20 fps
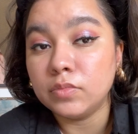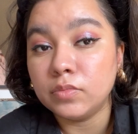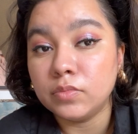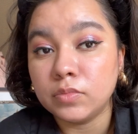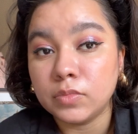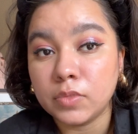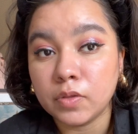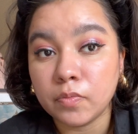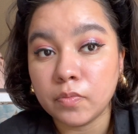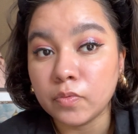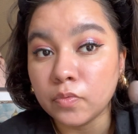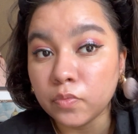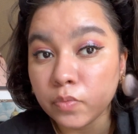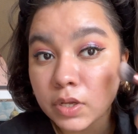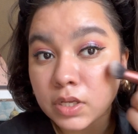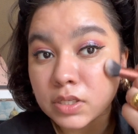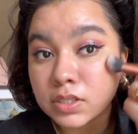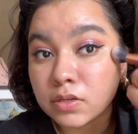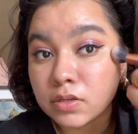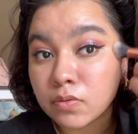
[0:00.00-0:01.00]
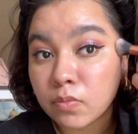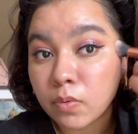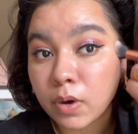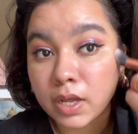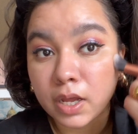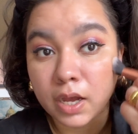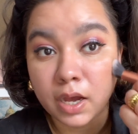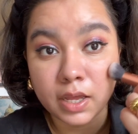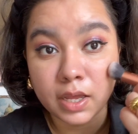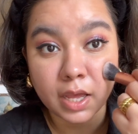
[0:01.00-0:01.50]
The reason why
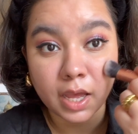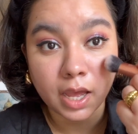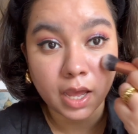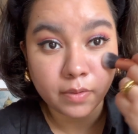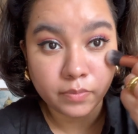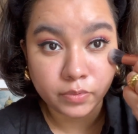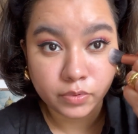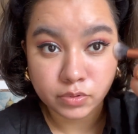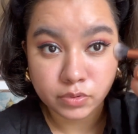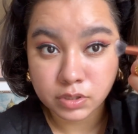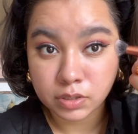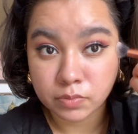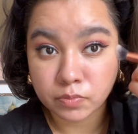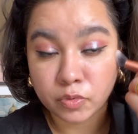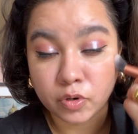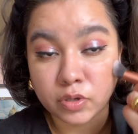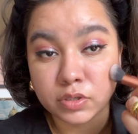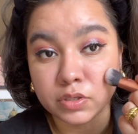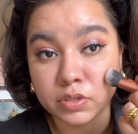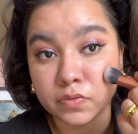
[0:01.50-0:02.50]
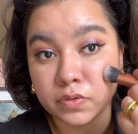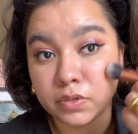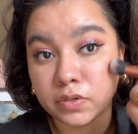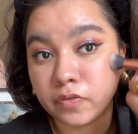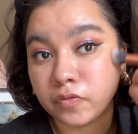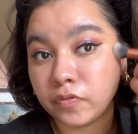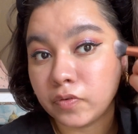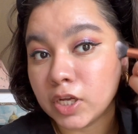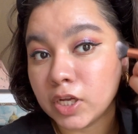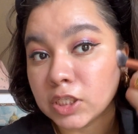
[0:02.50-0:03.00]
I am using bronzer in the
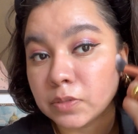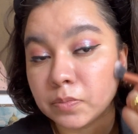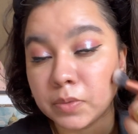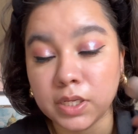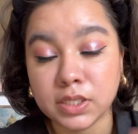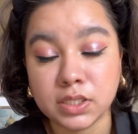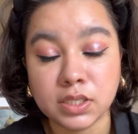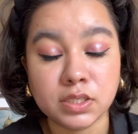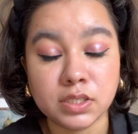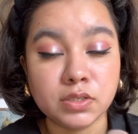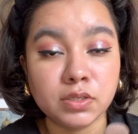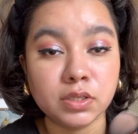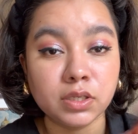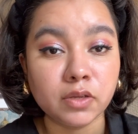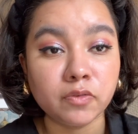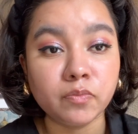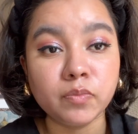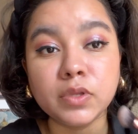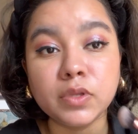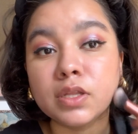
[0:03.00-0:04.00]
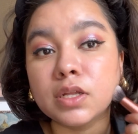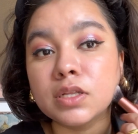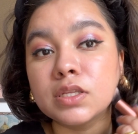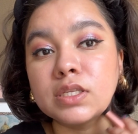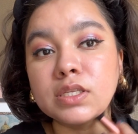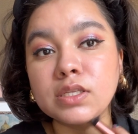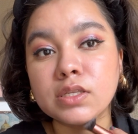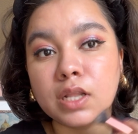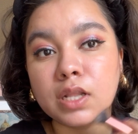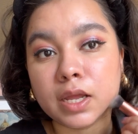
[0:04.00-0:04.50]
first place is to give me that
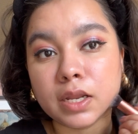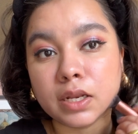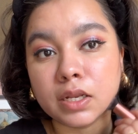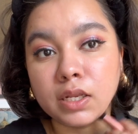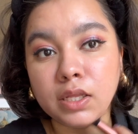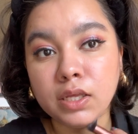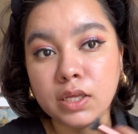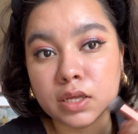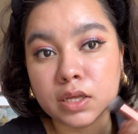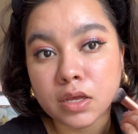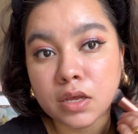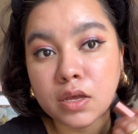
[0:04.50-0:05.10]
slightly